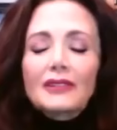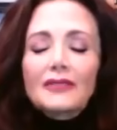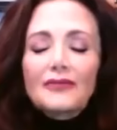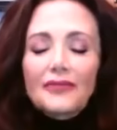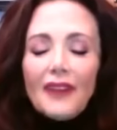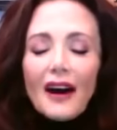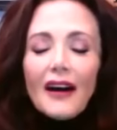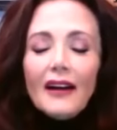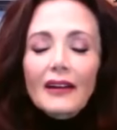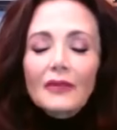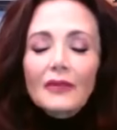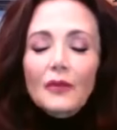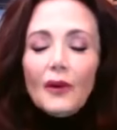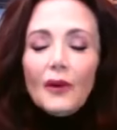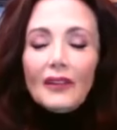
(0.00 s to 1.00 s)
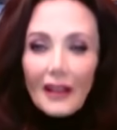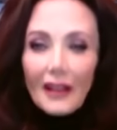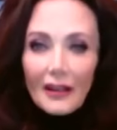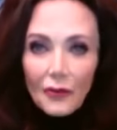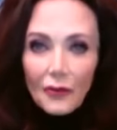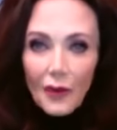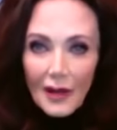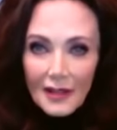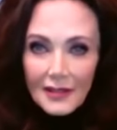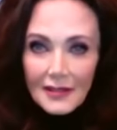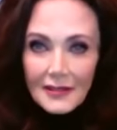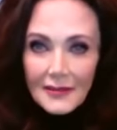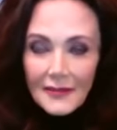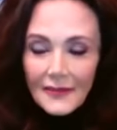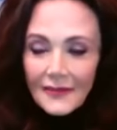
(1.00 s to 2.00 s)
Then there was the surprising
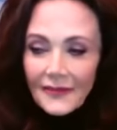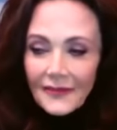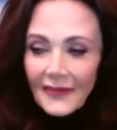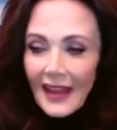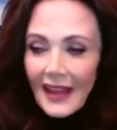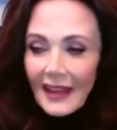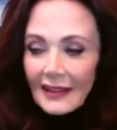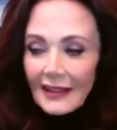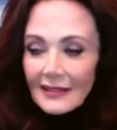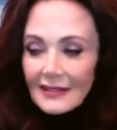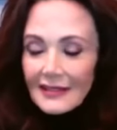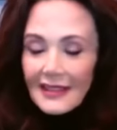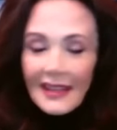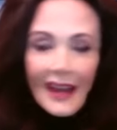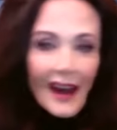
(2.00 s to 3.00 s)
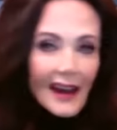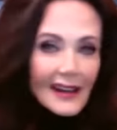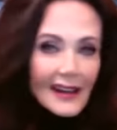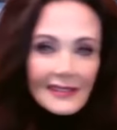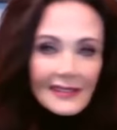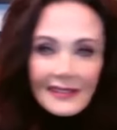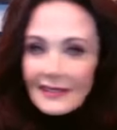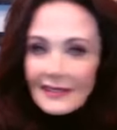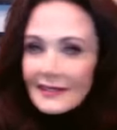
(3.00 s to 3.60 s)
and charming skateboarding outfit,